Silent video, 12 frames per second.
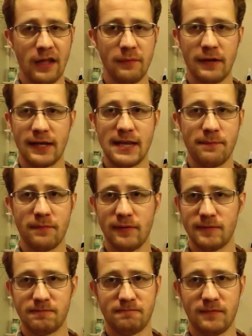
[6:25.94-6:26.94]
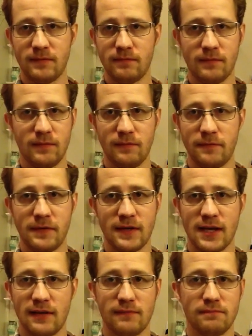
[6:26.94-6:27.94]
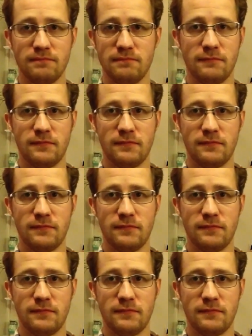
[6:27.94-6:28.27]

But I feel like I'm